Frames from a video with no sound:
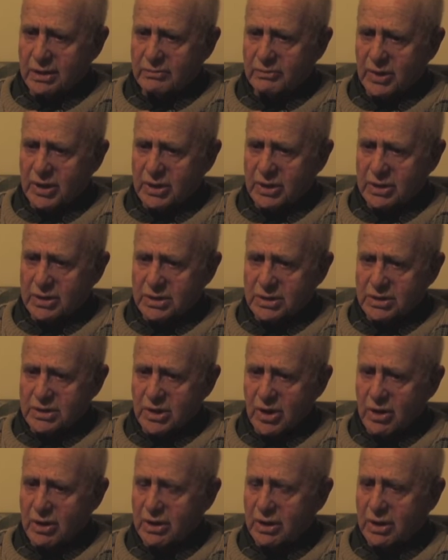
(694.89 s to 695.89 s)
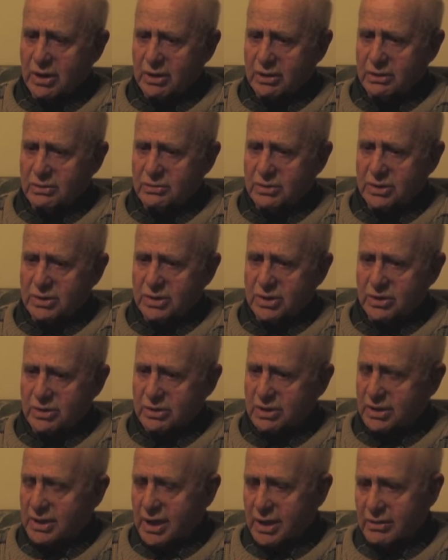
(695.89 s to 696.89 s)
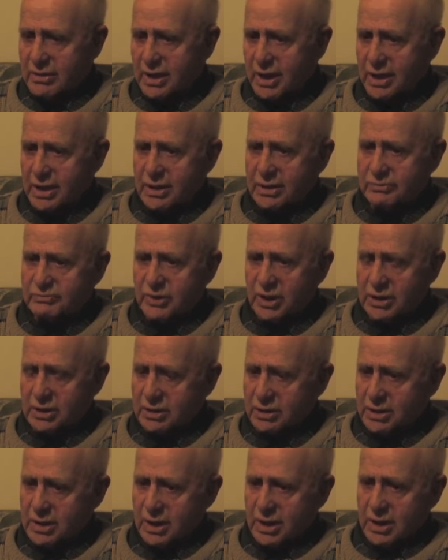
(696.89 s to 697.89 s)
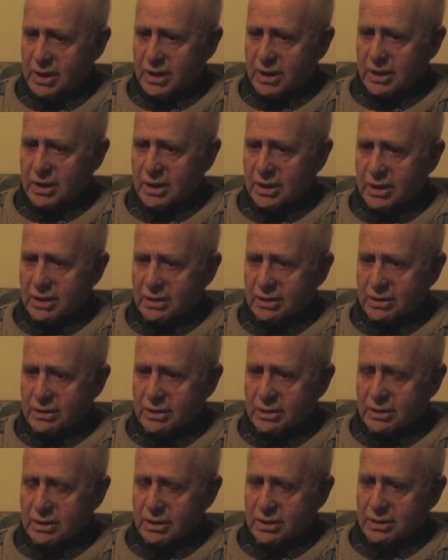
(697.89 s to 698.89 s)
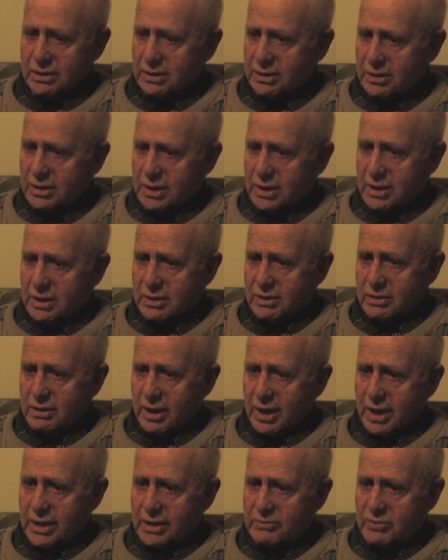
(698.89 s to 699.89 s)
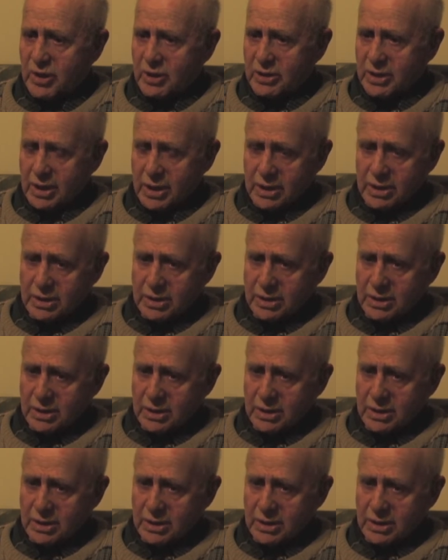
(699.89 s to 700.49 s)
because all he could do was look down at it and cry about it.